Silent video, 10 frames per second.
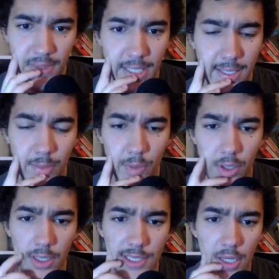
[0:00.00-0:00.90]
and we're
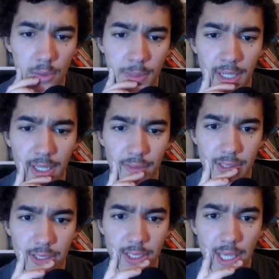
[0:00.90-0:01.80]
not going to say compounding every
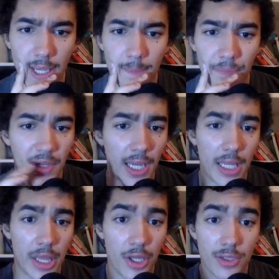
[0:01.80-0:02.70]
single day,
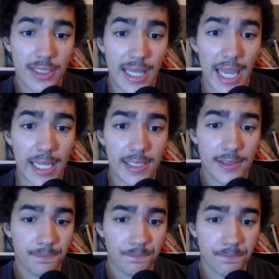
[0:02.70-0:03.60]
in 30 days